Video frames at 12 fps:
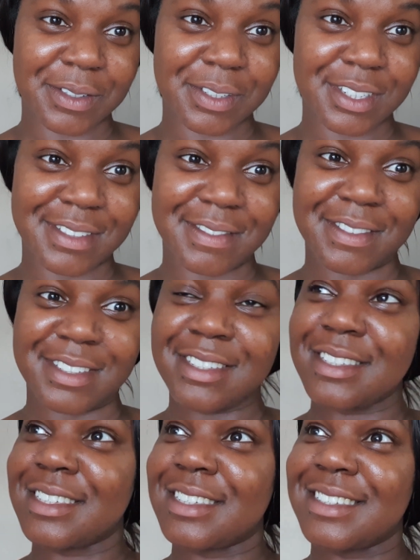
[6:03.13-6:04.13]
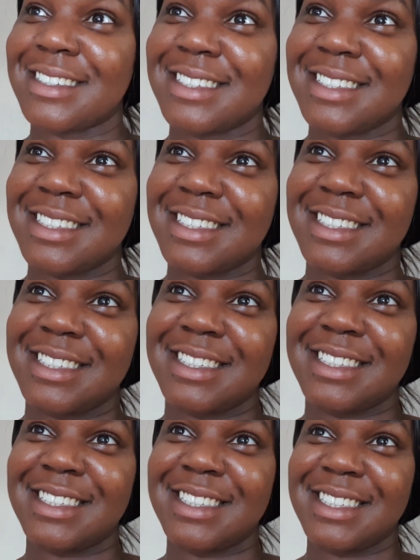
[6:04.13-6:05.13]
I don't think my mum would want you to do hers, you
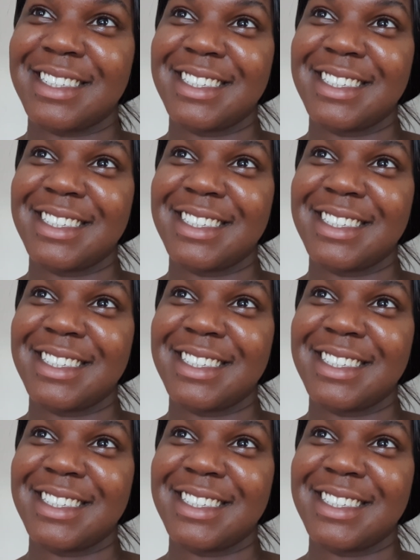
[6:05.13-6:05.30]
know.